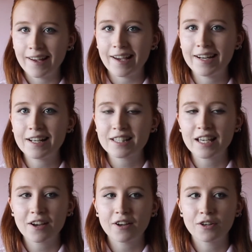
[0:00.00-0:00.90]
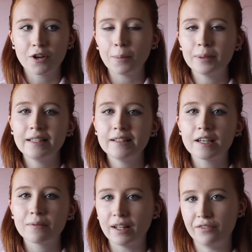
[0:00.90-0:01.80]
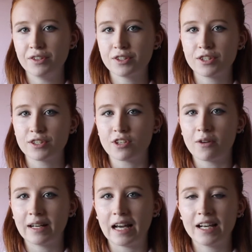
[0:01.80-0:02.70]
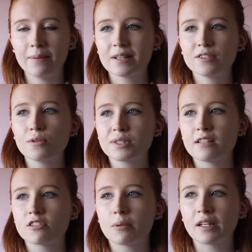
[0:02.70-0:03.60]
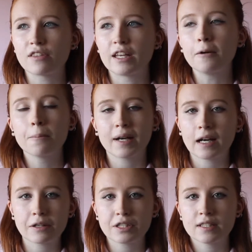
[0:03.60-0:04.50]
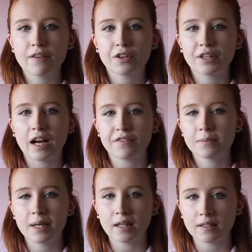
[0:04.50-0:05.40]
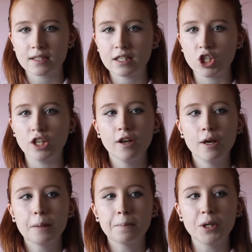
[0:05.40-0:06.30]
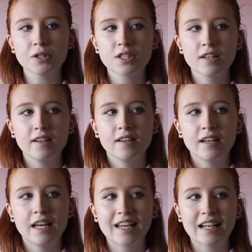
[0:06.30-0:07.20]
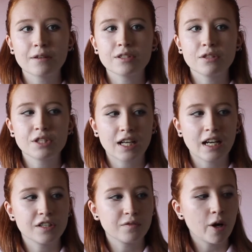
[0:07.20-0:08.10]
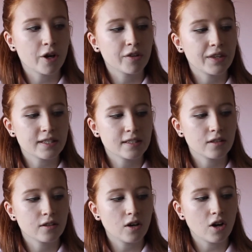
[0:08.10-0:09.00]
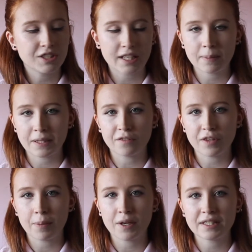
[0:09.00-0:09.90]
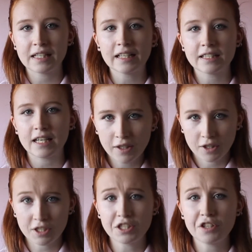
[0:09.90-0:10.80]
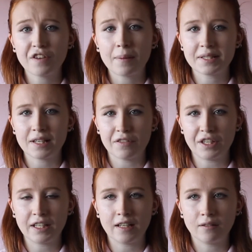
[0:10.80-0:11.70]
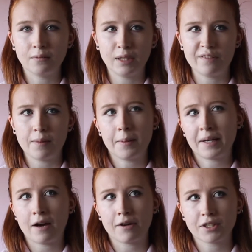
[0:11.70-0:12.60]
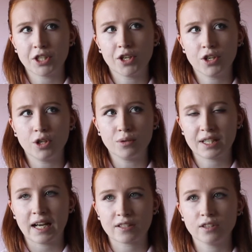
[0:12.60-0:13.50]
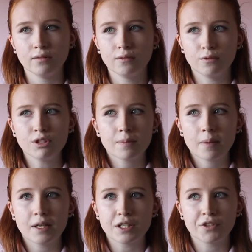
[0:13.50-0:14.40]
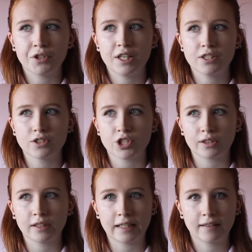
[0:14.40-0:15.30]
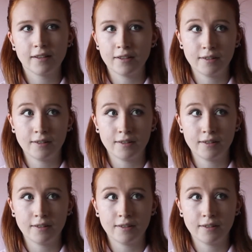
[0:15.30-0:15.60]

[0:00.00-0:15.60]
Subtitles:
And it's like completely irrelevant to the storyline. It makes no sense to anything. My character's never going to have to make that decision. But it allows you to kind of work on this odd aspect of their personality. Because I do find myself thinking, well, if my main character owned a castle, would it be made of cookies or chocolate? Like,